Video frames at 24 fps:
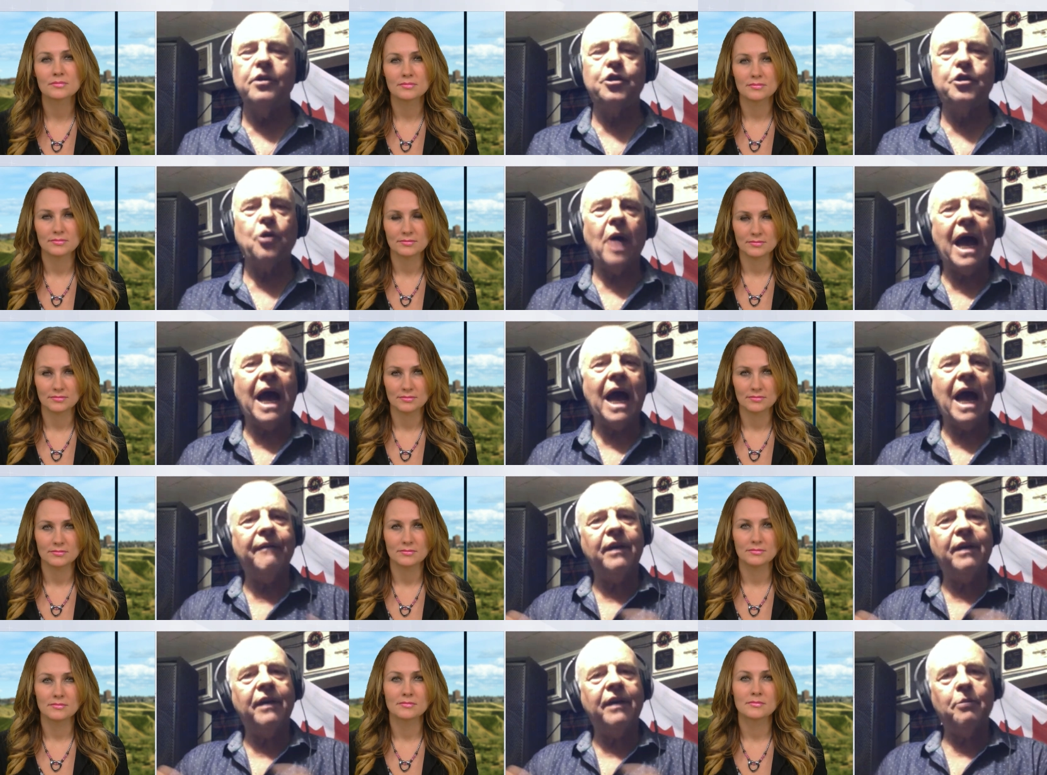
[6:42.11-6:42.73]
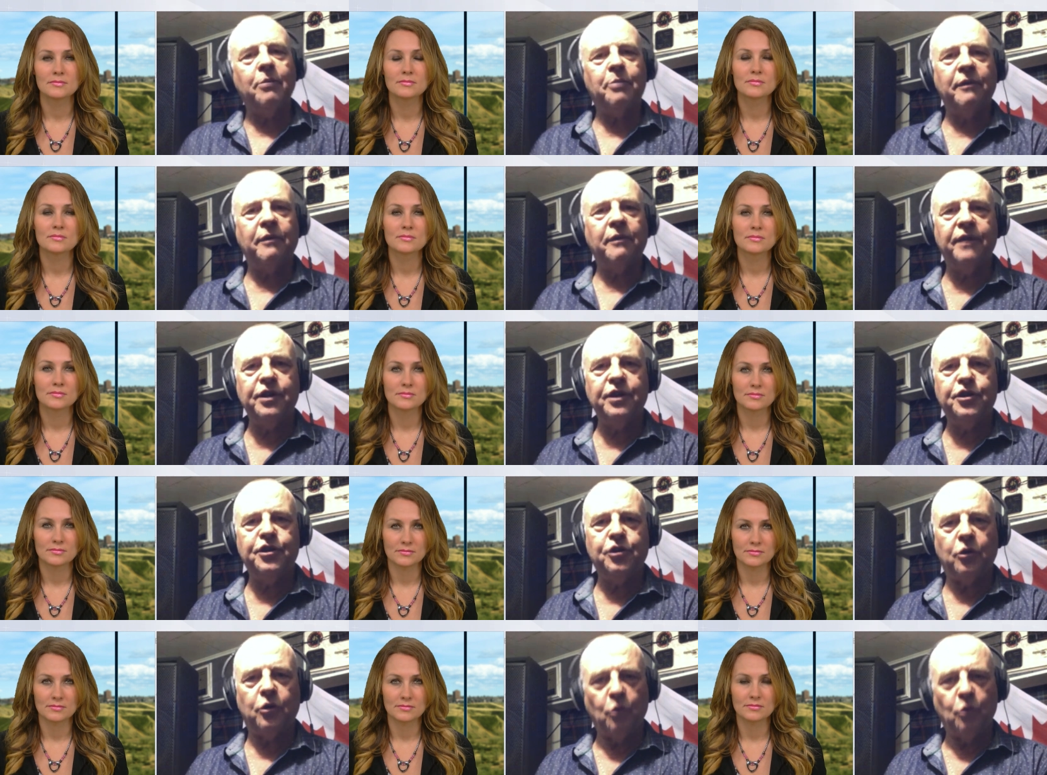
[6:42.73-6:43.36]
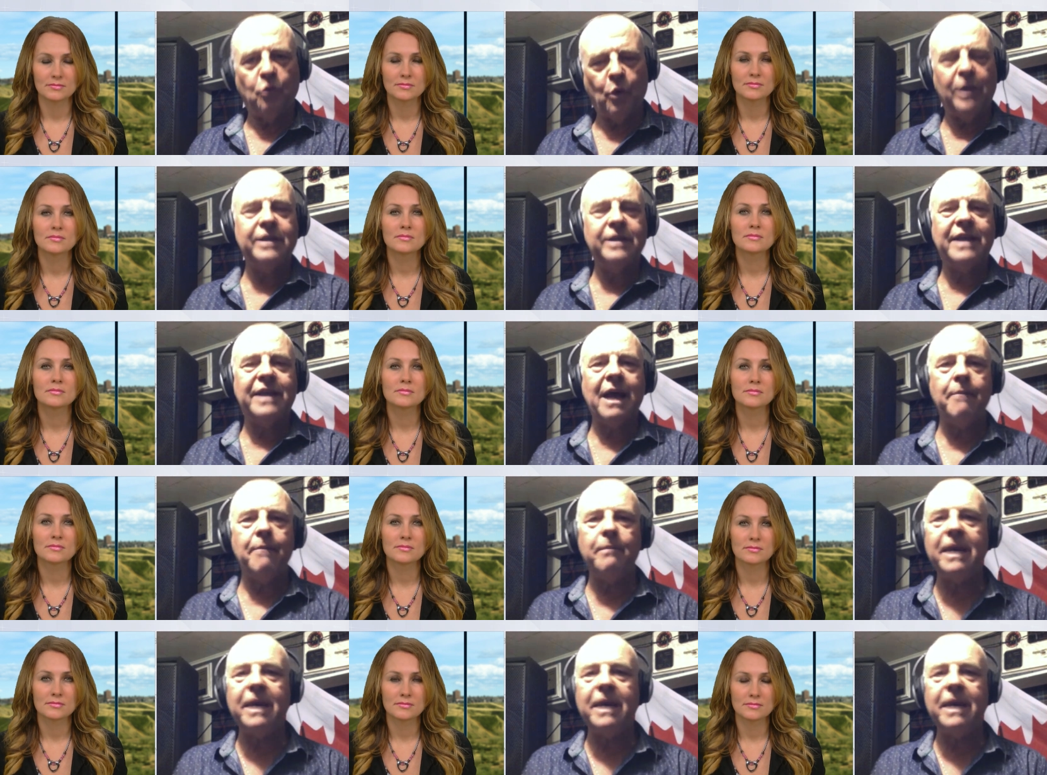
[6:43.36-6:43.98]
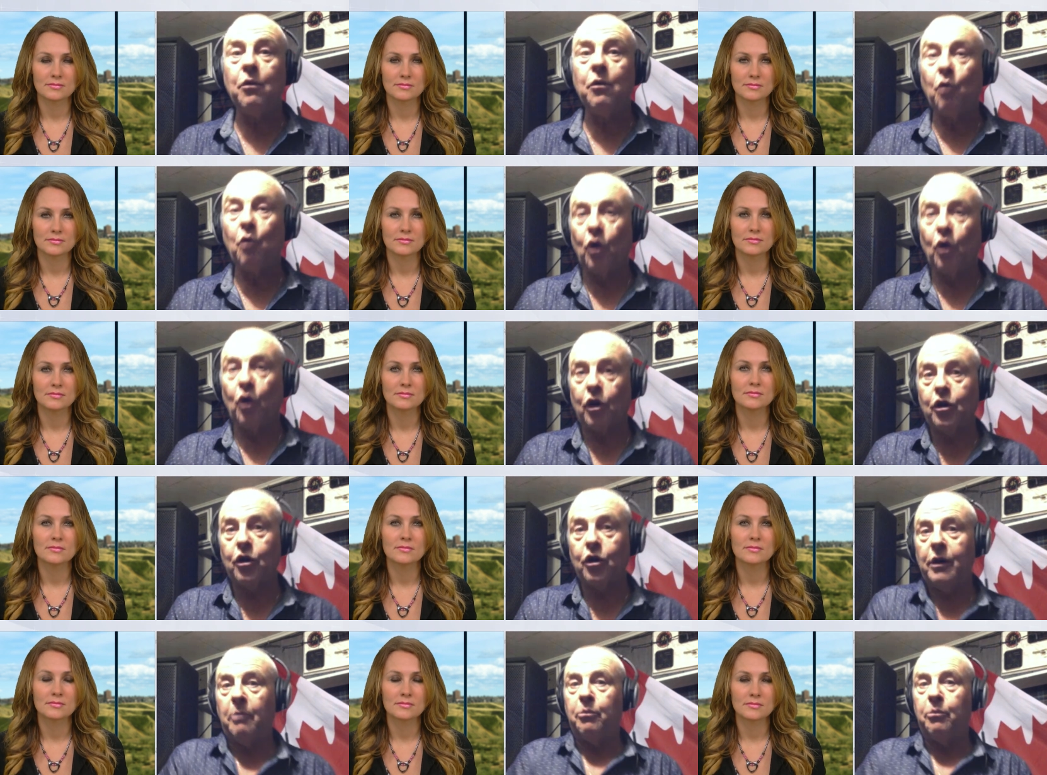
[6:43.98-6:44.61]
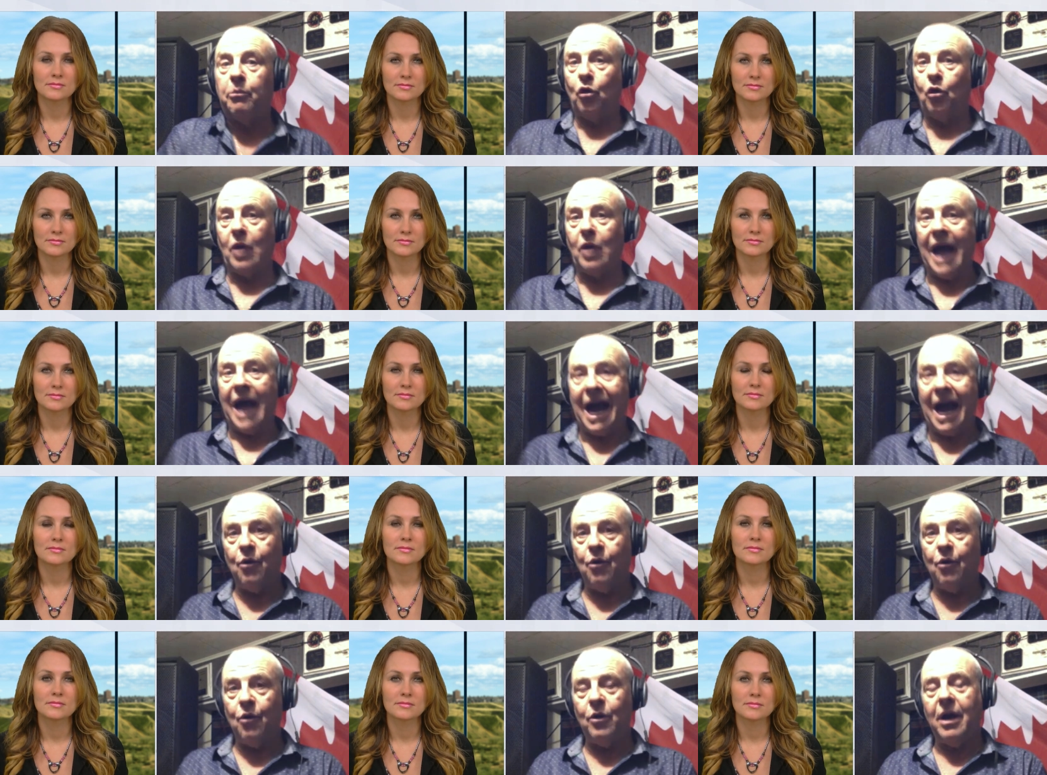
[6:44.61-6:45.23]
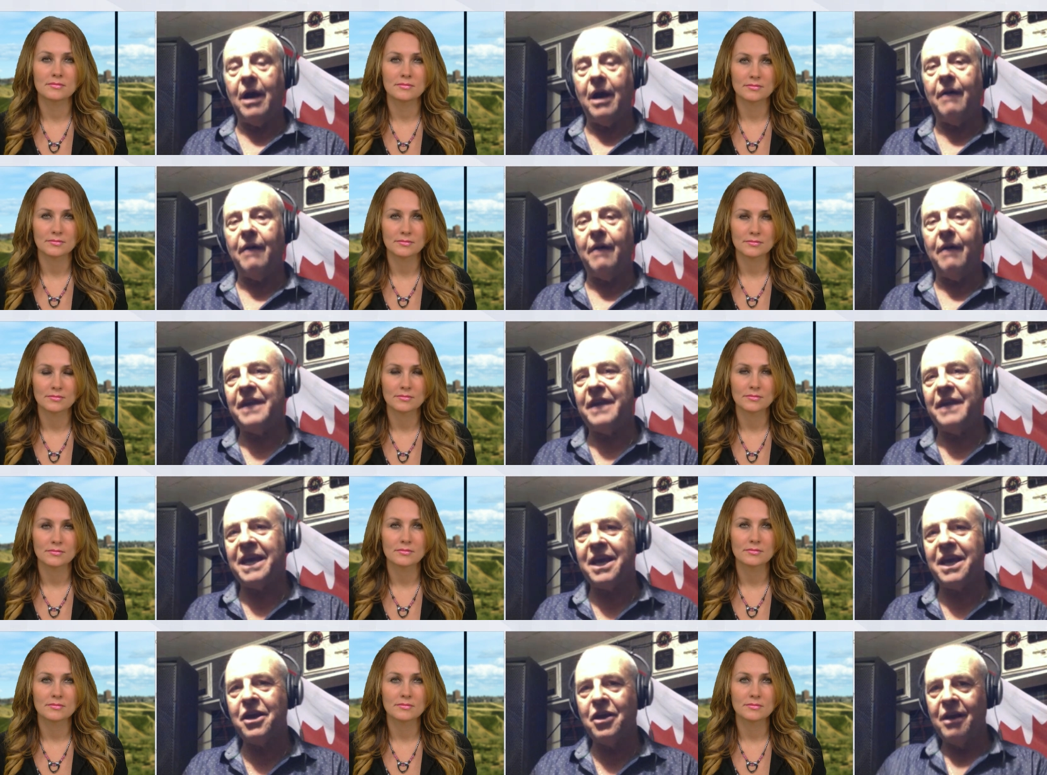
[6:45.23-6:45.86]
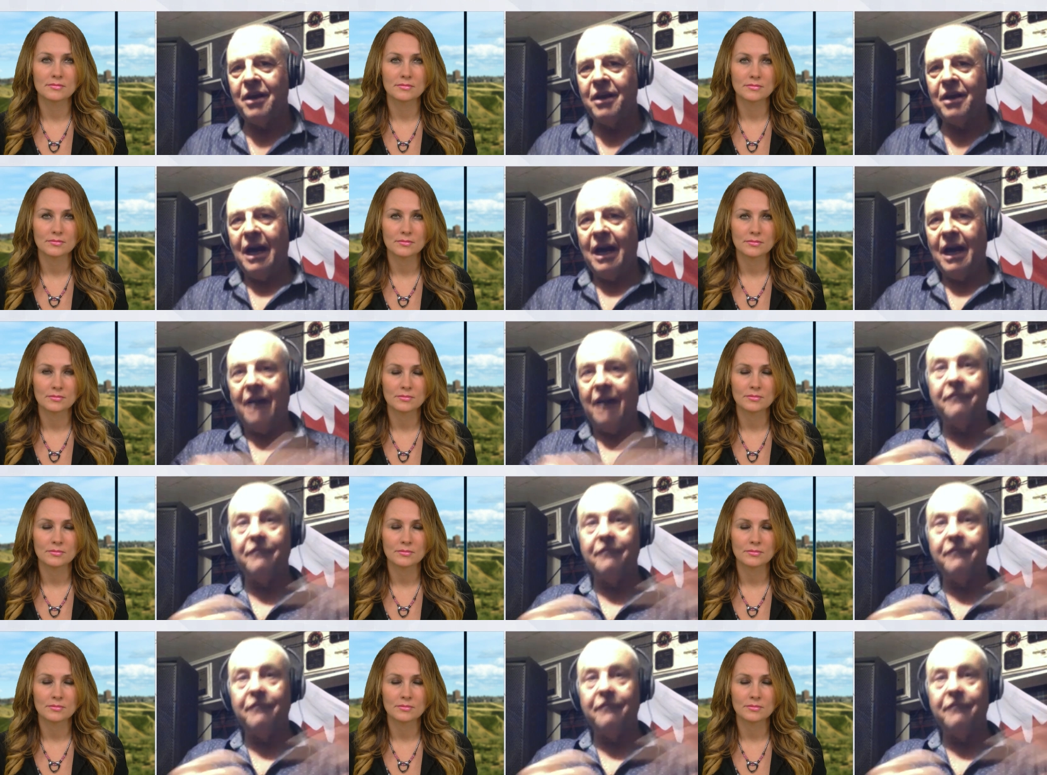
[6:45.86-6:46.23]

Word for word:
Speaker 1: So having a provincial, what does that mean? We're going to pull out of the